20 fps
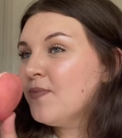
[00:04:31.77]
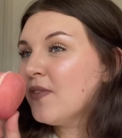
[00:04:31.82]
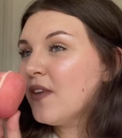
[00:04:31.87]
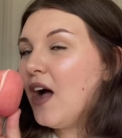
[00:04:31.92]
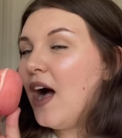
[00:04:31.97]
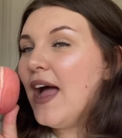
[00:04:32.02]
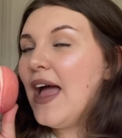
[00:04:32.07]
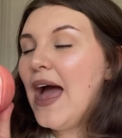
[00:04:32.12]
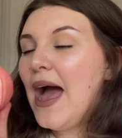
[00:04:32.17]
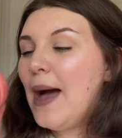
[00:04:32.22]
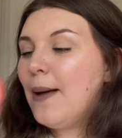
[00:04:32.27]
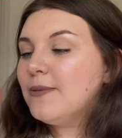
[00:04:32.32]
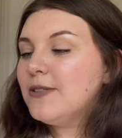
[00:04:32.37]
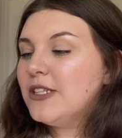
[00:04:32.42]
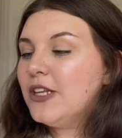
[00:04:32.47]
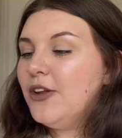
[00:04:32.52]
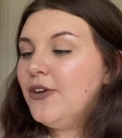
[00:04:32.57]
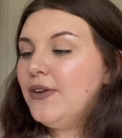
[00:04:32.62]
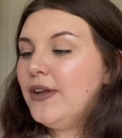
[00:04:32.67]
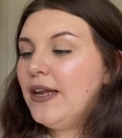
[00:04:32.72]
I
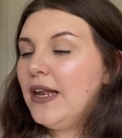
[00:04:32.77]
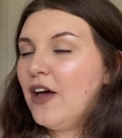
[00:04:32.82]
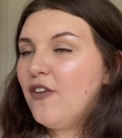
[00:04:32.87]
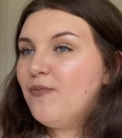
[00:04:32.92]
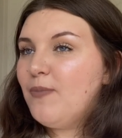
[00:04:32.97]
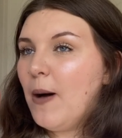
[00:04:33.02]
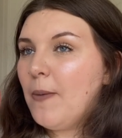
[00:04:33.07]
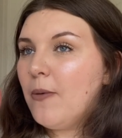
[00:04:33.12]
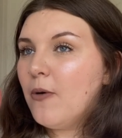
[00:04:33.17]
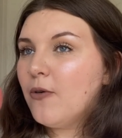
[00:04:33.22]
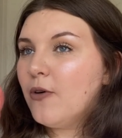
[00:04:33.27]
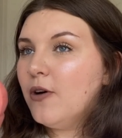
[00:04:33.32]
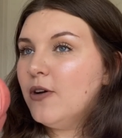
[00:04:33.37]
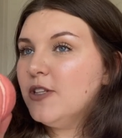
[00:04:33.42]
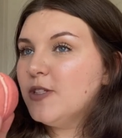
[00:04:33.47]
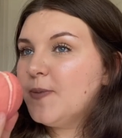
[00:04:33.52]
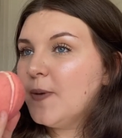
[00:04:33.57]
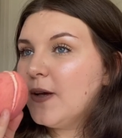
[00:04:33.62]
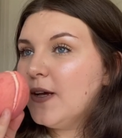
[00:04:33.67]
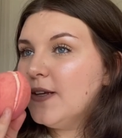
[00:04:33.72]
absolutely love bubble
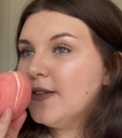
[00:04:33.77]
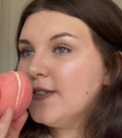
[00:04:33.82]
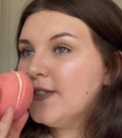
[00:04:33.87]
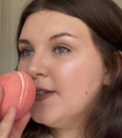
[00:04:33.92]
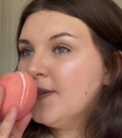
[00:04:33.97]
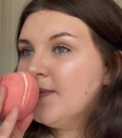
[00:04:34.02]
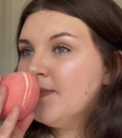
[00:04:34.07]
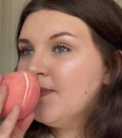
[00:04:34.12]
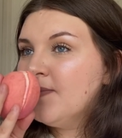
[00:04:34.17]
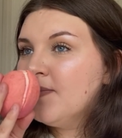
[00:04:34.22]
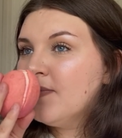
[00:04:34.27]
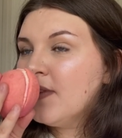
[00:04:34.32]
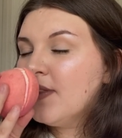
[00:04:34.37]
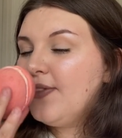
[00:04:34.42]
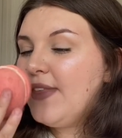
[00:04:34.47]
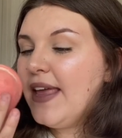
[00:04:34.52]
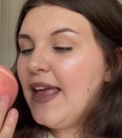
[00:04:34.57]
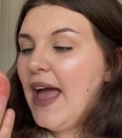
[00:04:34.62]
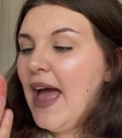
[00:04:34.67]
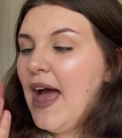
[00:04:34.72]
roons because
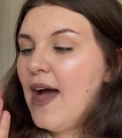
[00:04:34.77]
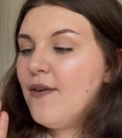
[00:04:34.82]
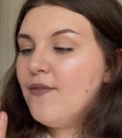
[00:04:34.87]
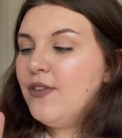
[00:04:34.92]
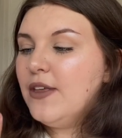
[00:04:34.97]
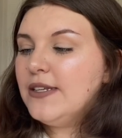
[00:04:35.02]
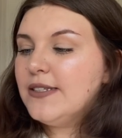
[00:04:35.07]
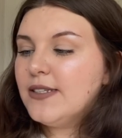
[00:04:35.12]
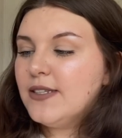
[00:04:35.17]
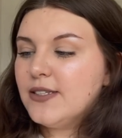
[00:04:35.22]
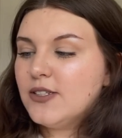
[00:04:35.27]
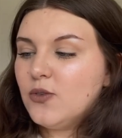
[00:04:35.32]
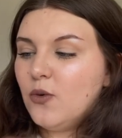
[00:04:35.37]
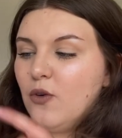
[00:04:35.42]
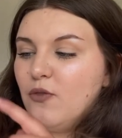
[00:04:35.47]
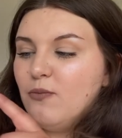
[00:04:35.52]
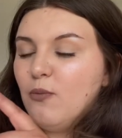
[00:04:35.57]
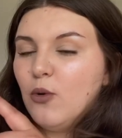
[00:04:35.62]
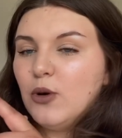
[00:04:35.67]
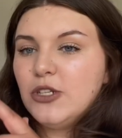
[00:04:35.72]
they have this
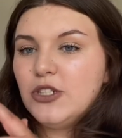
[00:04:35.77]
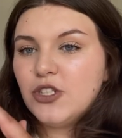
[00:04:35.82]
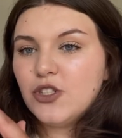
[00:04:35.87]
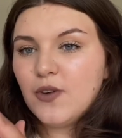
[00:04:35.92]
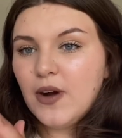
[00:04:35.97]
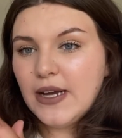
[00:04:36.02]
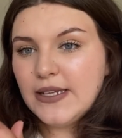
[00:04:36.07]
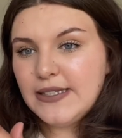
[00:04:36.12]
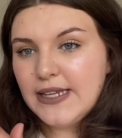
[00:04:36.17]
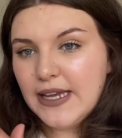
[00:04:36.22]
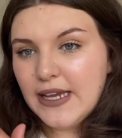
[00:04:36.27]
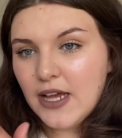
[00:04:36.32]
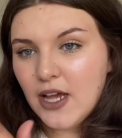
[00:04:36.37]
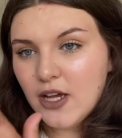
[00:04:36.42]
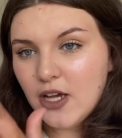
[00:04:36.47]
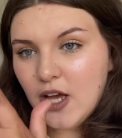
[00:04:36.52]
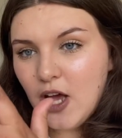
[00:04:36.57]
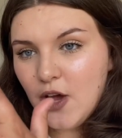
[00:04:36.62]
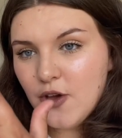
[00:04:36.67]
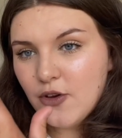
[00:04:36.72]
sort of
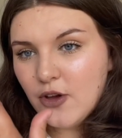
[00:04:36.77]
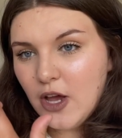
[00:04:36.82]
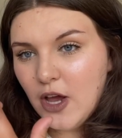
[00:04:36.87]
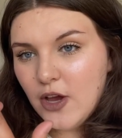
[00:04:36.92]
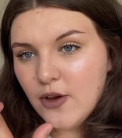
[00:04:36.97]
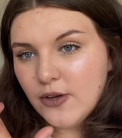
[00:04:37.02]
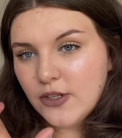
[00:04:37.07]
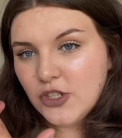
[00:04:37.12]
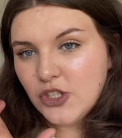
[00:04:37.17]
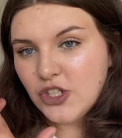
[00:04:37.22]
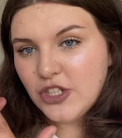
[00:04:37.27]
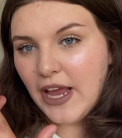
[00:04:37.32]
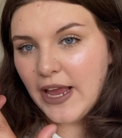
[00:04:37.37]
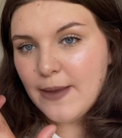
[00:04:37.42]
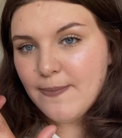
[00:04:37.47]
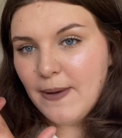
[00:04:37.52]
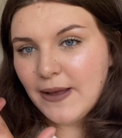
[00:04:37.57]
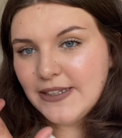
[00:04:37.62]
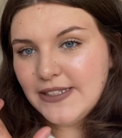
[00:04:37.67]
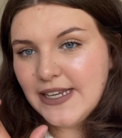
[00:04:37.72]
moisturizing cocoa and shea
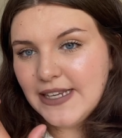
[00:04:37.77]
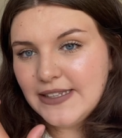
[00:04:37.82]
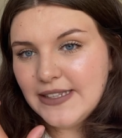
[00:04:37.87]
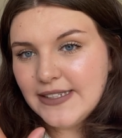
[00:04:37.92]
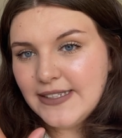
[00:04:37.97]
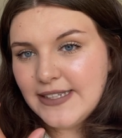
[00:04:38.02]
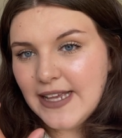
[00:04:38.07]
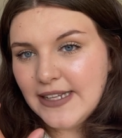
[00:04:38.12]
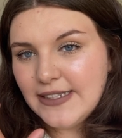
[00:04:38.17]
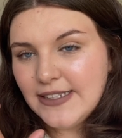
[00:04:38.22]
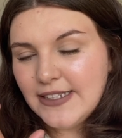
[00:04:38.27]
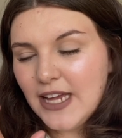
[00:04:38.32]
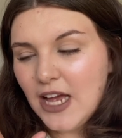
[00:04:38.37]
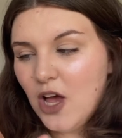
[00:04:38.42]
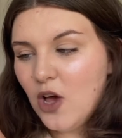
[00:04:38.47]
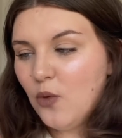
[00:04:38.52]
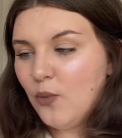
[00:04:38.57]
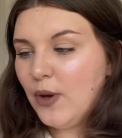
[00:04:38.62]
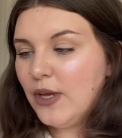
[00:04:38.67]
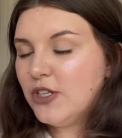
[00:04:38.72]
butter in the
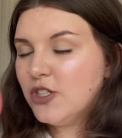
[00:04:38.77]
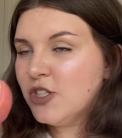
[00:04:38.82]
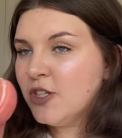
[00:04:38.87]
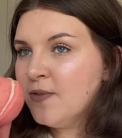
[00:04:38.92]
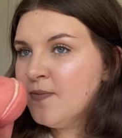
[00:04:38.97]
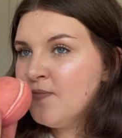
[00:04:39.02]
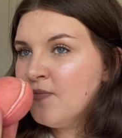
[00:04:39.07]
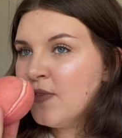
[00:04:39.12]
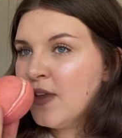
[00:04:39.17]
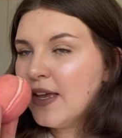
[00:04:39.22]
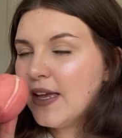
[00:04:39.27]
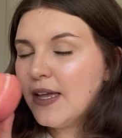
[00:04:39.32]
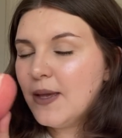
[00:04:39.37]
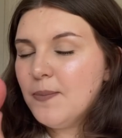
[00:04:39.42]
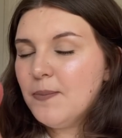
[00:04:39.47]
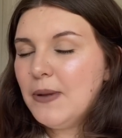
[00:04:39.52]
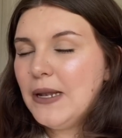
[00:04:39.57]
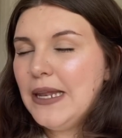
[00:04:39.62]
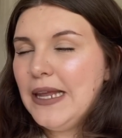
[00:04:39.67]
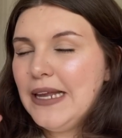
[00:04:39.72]
center, which
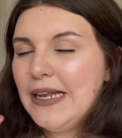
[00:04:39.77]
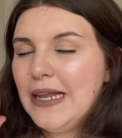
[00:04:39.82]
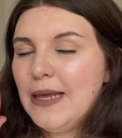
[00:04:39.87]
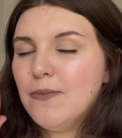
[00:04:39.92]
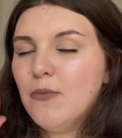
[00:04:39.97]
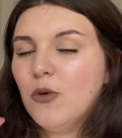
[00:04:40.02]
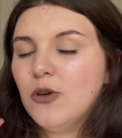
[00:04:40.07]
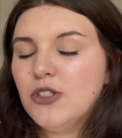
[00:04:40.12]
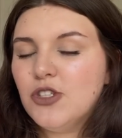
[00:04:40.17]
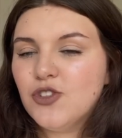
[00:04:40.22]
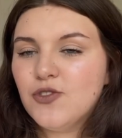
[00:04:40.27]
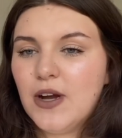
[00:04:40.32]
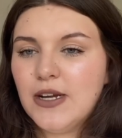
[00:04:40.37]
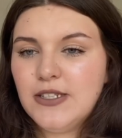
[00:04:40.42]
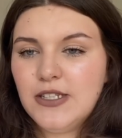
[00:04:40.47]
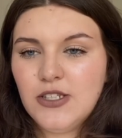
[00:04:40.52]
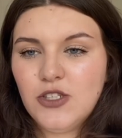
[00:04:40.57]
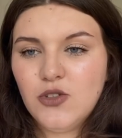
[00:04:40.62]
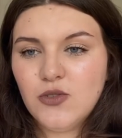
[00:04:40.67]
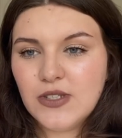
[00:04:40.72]
completely
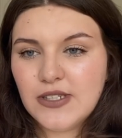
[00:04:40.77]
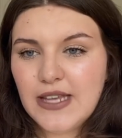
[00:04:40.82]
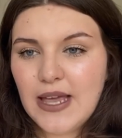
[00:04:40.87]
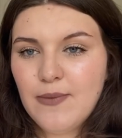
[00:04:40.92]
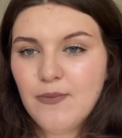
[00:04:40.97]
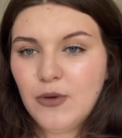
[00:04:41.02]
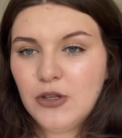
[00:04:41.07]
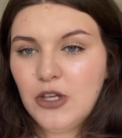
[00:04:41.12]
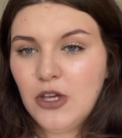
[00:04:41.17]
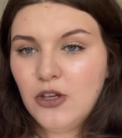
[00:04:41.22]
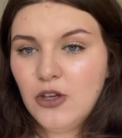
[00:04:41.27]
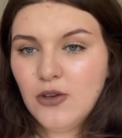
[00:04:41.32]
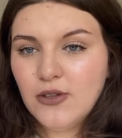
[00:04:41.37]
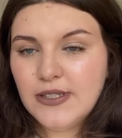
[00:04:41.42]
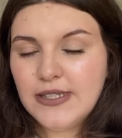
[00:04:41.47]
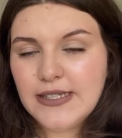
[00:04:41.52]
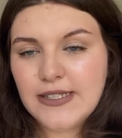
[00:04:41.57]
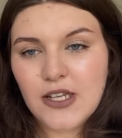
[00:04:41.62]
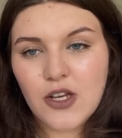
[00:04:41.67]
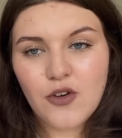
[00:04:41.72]
moisturizes your skin when you
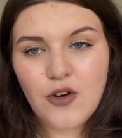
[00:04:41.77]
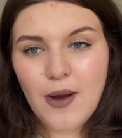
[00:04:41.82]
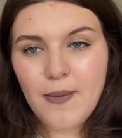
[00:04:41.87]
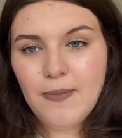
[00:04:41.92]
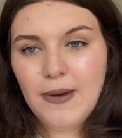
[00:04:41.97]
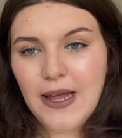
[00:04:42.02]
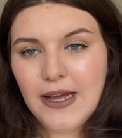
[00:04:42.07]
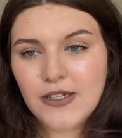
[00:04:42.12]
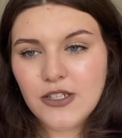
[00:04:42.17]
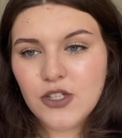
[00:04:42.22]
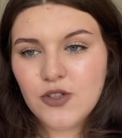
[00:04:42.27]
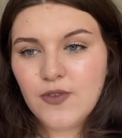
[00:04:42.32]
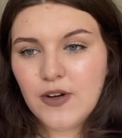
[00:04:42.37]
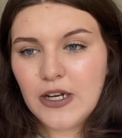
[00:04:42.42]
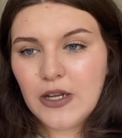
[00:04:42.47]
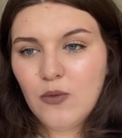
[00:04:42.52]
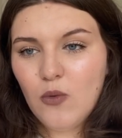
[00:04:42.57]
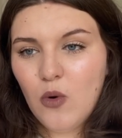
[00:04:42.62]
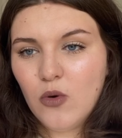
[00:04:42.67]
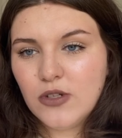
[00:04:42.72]
use this and crumble it under the
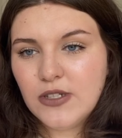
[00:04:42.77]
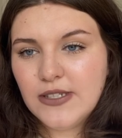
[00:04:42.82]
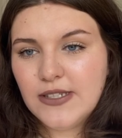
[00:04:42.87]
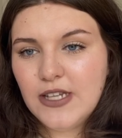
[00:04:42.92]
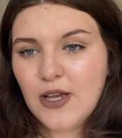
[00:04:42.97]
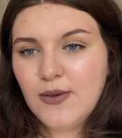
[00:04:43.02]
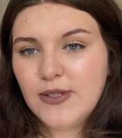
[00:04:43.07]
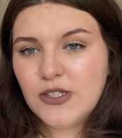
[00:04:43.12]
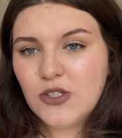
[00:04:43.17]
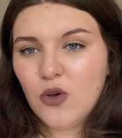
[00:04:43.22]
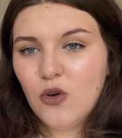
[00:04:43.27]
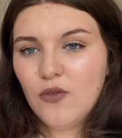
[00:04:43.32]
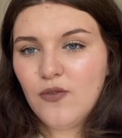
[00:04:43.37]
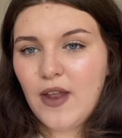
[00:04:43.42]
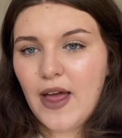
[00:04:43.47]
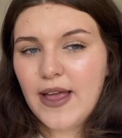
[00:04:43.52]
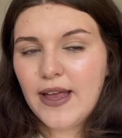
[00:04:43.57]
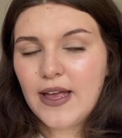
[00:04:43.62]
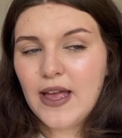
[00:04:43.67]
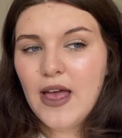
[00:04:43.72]
running water. So it's sort of
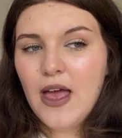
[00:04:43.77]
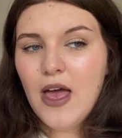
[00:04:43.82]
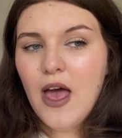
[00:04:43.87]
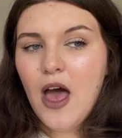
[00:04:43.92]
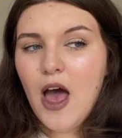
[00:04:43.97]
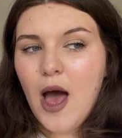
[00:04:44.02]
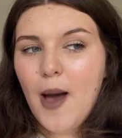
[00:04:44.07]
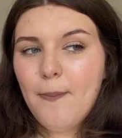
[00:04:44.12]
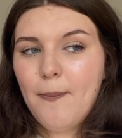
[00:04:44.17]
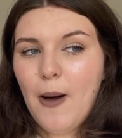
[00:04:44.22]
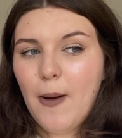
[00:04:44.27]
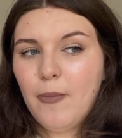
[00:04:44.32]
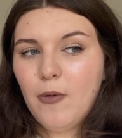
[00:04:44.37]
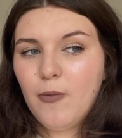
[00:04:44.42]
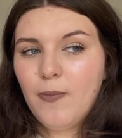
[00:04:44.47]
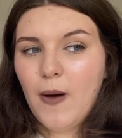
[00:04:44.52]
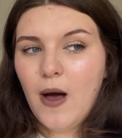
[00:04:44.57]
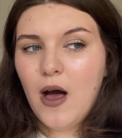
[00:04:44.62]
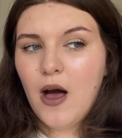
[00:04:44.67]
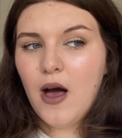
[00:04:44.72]
like a bubble
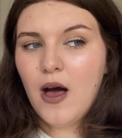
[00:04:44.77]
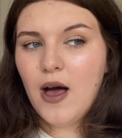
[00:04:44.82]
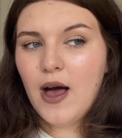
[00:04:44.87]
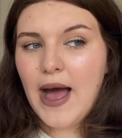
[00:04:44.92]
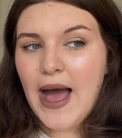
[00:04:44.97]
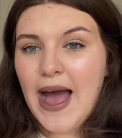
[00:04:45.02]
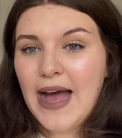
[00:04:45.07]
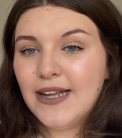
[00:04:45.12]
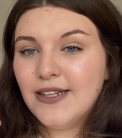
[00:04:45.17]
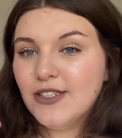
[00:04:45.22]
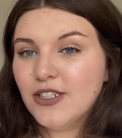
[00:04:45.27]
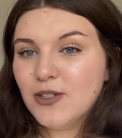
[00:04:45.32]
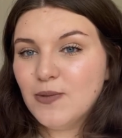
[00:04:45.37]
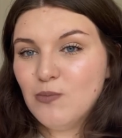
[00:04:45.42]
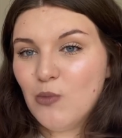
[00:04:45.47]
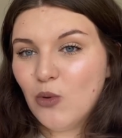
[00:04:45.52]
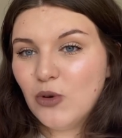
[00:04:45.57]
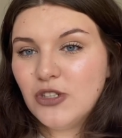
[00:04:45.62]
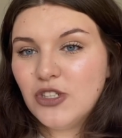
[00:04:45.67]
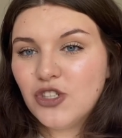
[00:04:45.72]
bar and
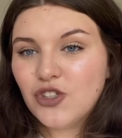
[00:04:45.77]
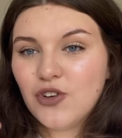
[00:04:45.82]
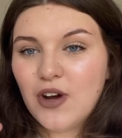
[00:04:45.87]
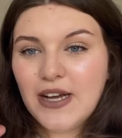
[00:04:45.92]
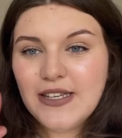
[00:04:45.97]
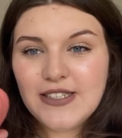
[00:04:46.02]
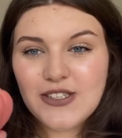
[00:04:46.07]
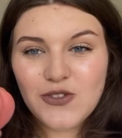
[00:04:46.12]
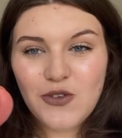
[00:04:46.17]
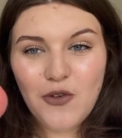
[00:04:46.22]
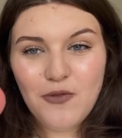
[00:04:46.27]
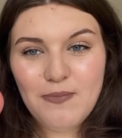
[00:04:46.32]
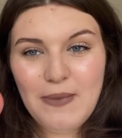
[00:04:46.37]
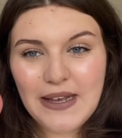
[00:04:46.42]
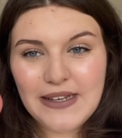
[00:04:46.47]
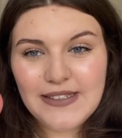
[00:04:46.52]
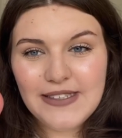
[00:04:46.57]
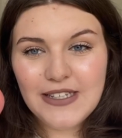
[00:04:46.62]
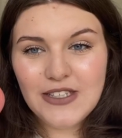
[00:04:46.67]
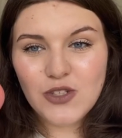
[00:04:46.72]
moisturizer sort of
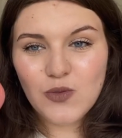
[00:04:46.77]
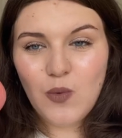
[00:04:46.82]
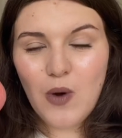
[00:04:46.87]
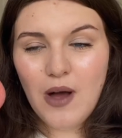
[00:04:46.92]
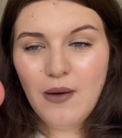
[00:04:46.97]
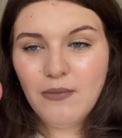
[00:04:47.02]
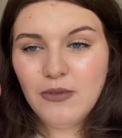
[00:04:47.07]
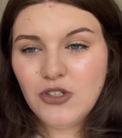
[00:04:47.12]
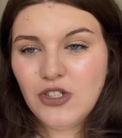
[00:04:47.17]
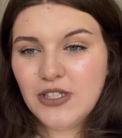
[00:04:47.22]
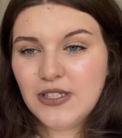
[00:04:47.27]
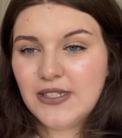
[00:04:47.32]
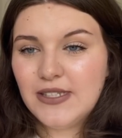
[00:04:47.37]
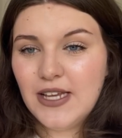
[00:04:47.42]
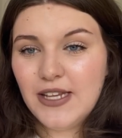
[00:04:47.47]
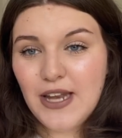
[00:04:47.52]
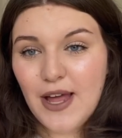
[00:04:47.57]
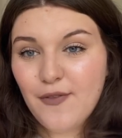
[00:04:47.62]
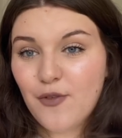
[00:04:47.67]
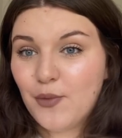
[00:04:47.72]
mixed into one, which is
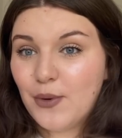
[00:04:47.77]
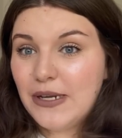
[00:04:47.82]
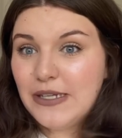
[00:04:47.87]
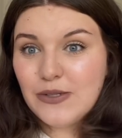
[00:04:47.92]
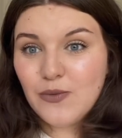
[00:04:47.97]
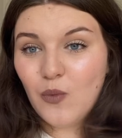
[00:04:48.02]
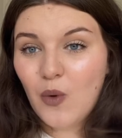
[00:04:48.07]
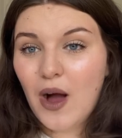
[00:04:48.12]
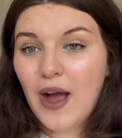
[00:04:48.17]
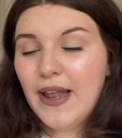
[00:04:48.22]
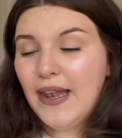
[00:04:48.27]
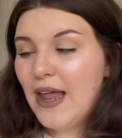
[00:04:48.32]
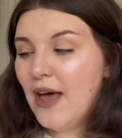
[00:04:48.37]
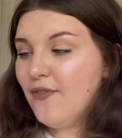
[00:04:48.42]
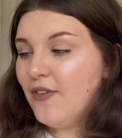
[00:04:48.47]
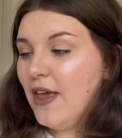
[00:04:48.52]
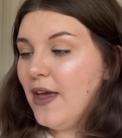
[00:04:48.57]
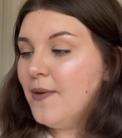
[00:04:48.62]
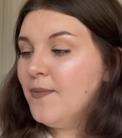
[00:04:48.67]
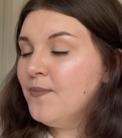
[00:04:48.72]
another reason why I
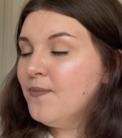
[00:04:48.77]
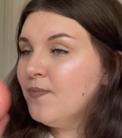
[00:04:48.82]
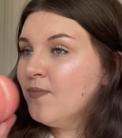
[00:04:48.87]
love it.